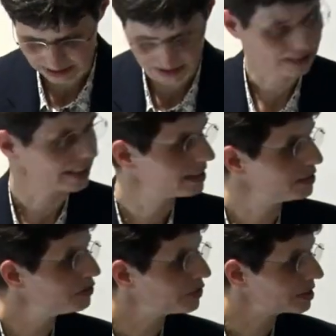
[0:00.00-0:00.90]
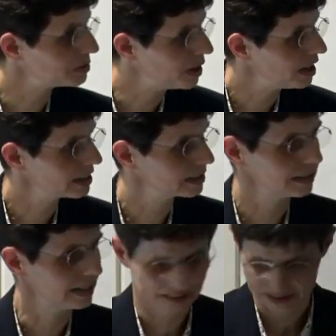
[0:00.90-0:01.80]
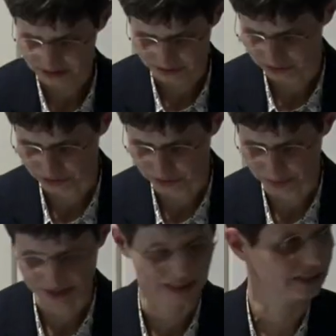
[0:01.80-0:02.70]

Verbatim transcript: uh, thank you for the work and for being